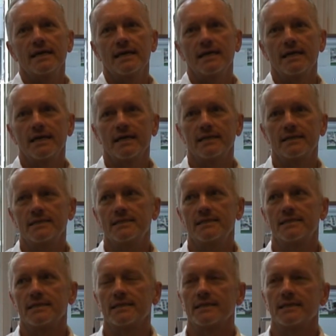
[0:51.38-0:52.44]
and
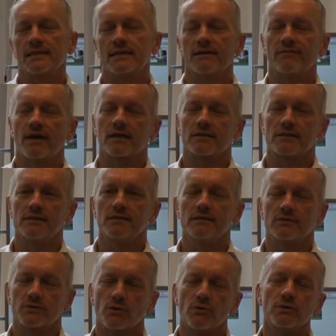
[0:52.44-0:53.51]
I've actually
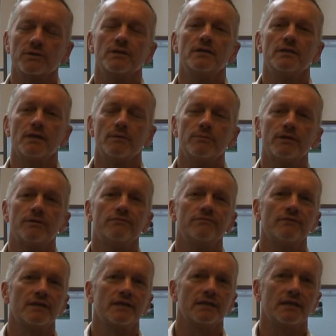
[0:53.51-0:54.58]
taught in a number
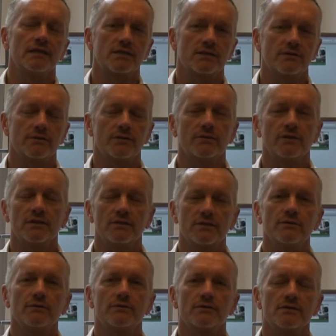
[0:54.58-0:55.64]
of
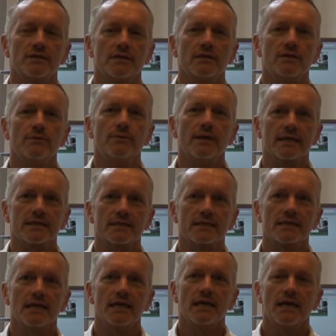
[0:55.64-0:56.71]
institutions in the US
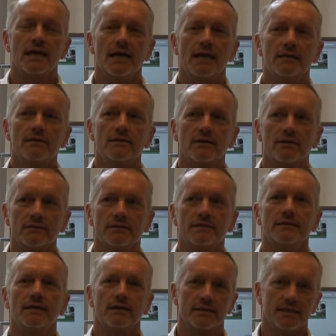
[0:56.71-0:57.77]
and got
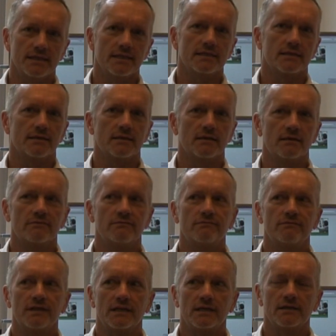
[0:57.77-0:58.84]
the idea of
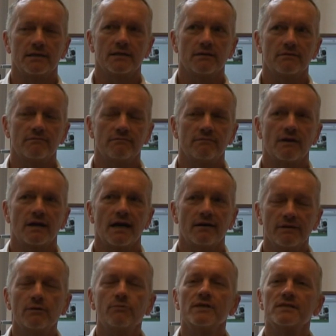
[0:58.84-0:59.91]

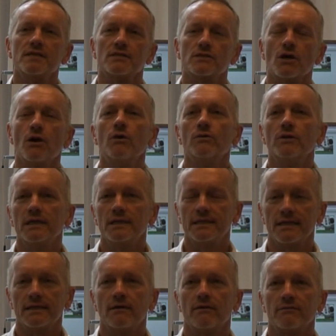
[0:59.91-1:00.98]
having quizzes
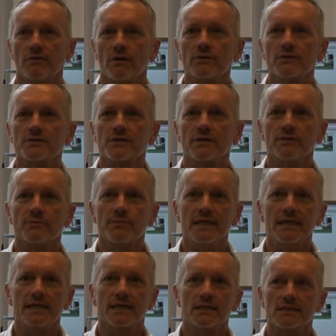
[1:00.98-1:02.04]
that are focused on the
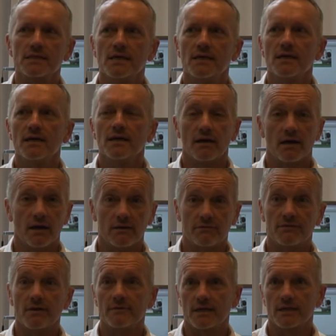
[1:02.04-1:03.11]
readings
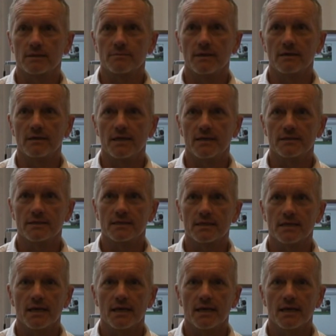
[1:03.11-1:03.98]
from that experience.